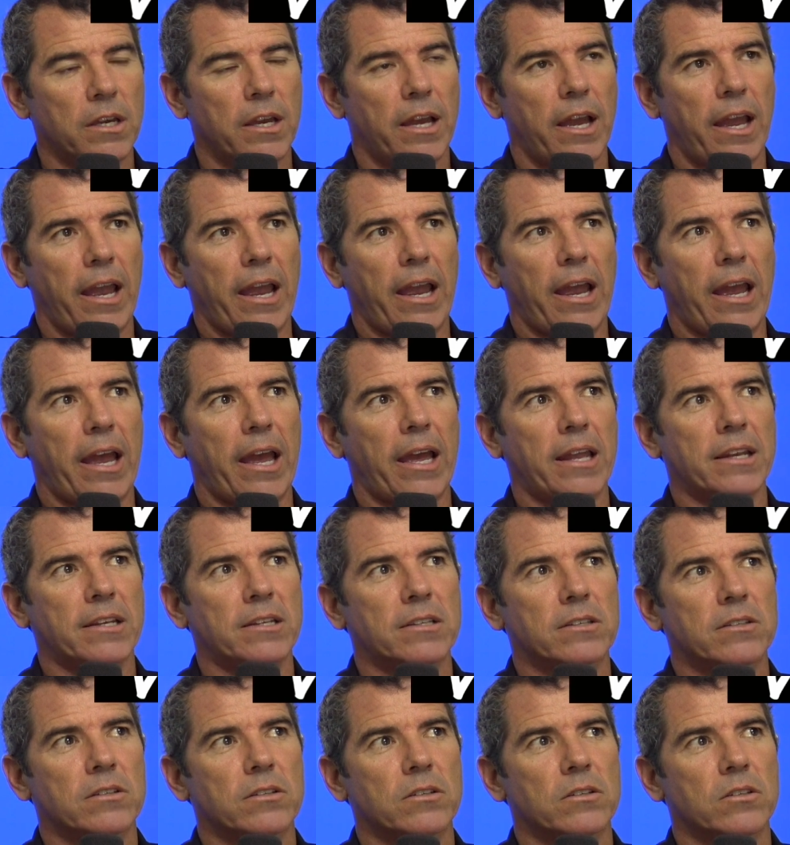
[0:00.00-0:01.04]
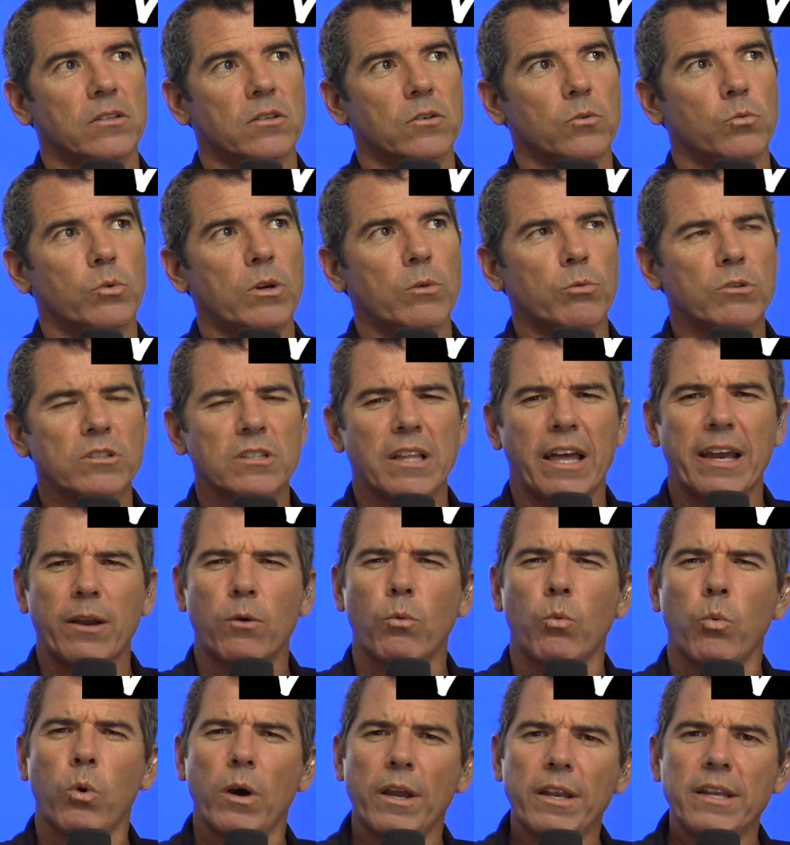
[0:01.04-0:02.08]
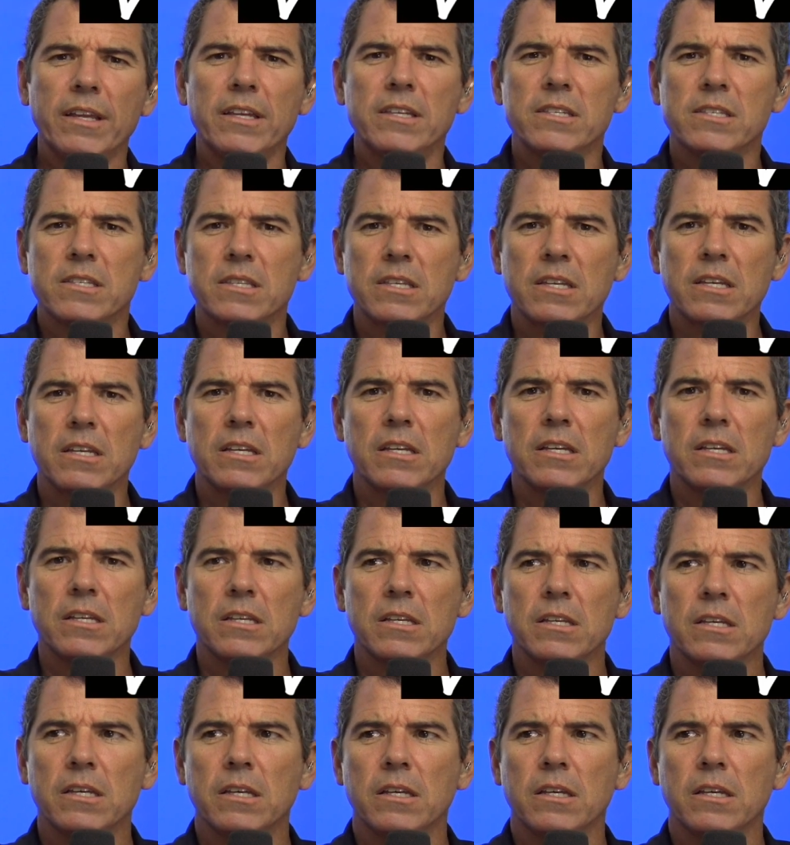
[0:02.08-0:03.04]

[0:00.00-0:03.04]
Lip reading: And we were like, what is Joe